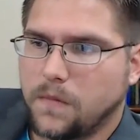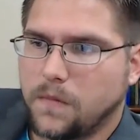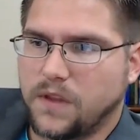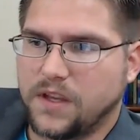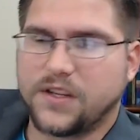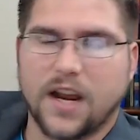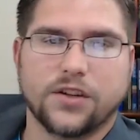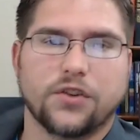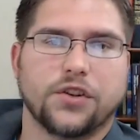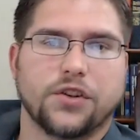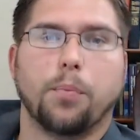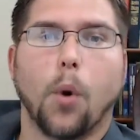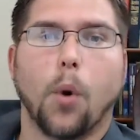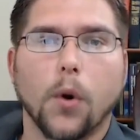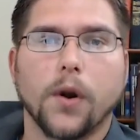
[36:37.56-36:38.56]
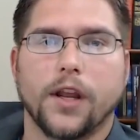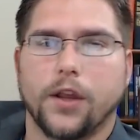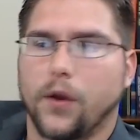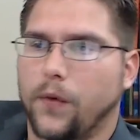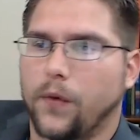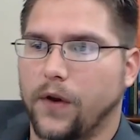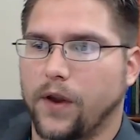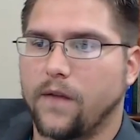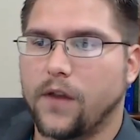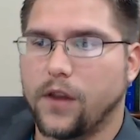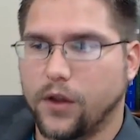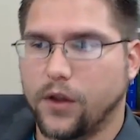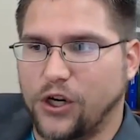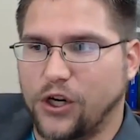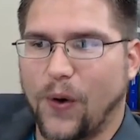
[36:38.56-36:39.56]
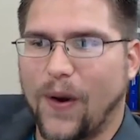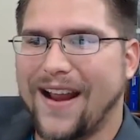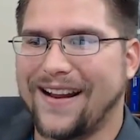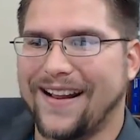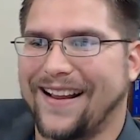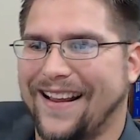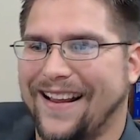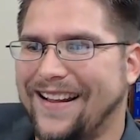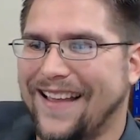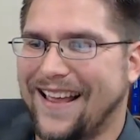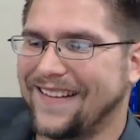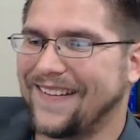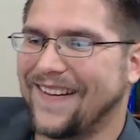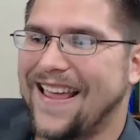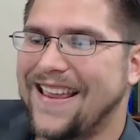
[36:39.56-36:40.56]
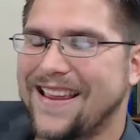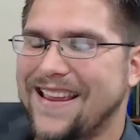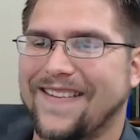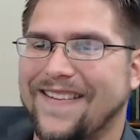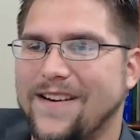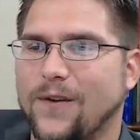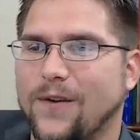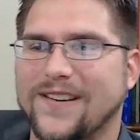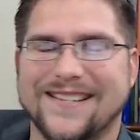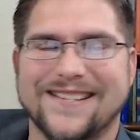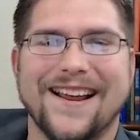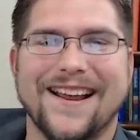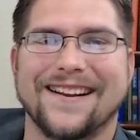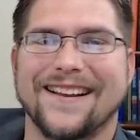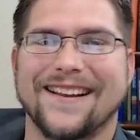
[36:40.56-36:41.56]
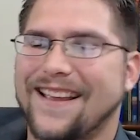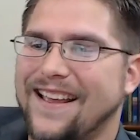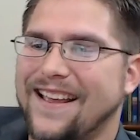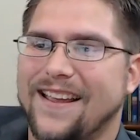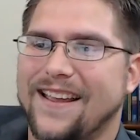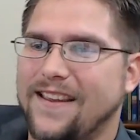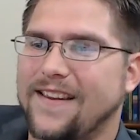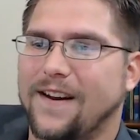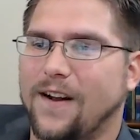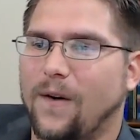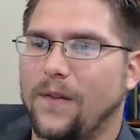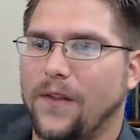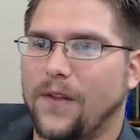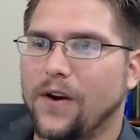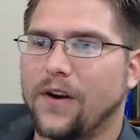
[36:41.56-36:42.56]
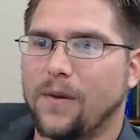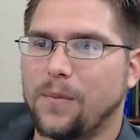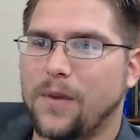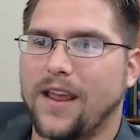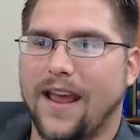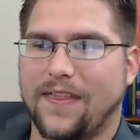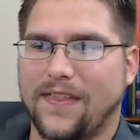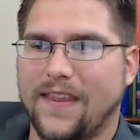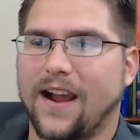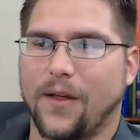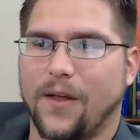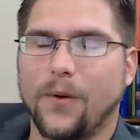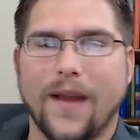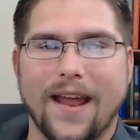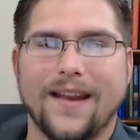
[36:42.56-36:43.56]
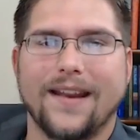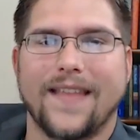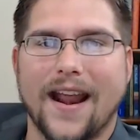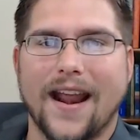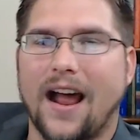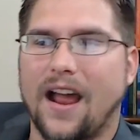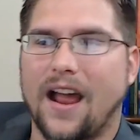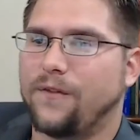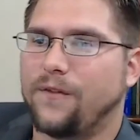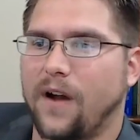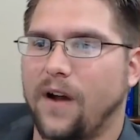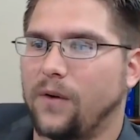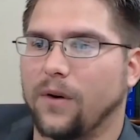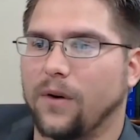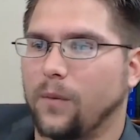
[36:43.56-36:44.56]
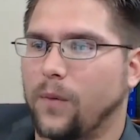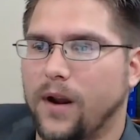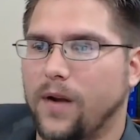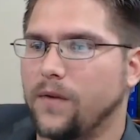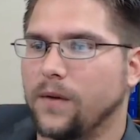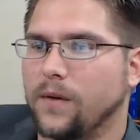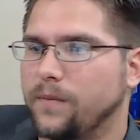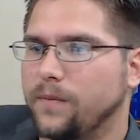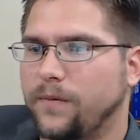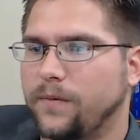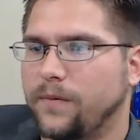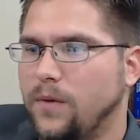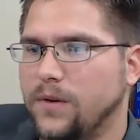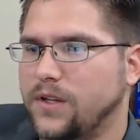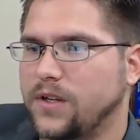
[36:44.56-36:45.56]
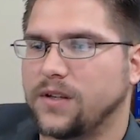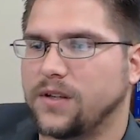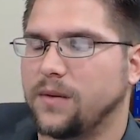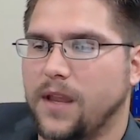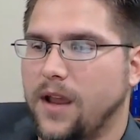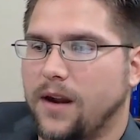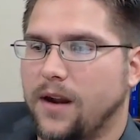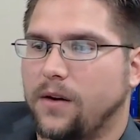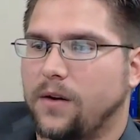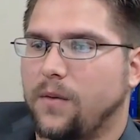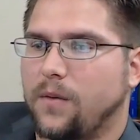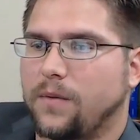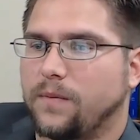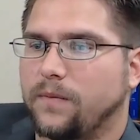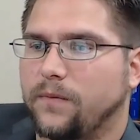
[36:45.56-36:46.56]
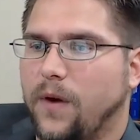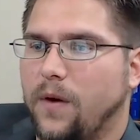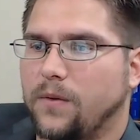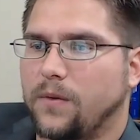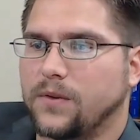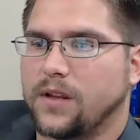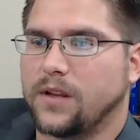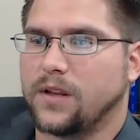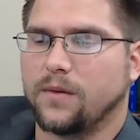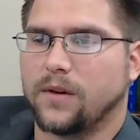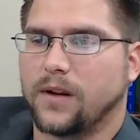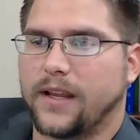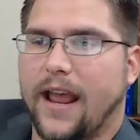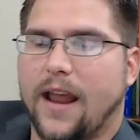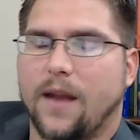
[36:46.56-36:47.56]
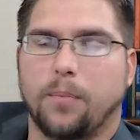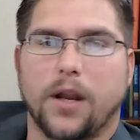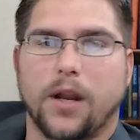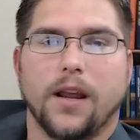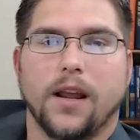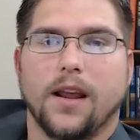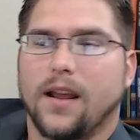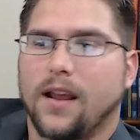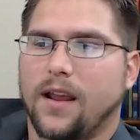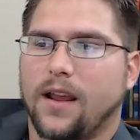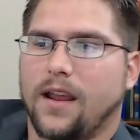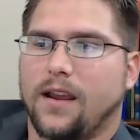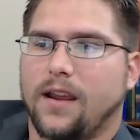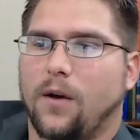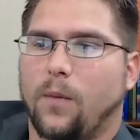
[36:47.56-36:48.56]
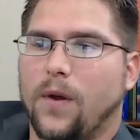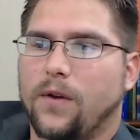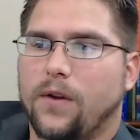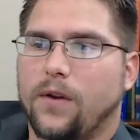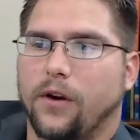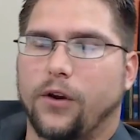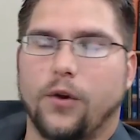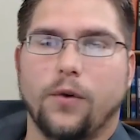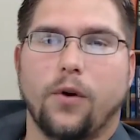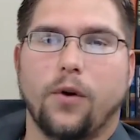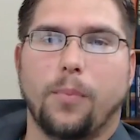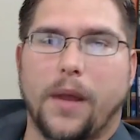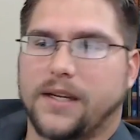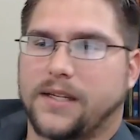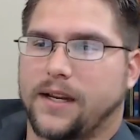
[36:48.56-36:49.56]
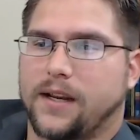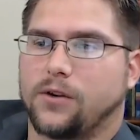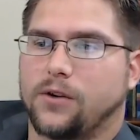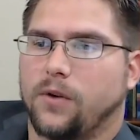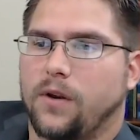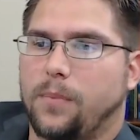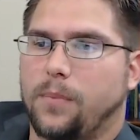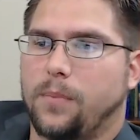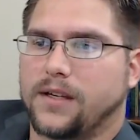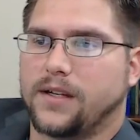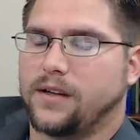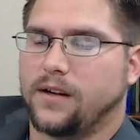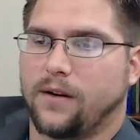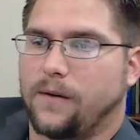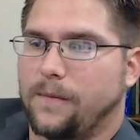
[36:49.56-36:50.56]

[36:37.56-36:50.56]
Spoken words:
These guys are supporting you. They're giving you training. And like Chris said, they're going to be at the other end of that iPhone or whatever phone system I don't know what phones you're going to get, but whether you're Google-based, Android-based,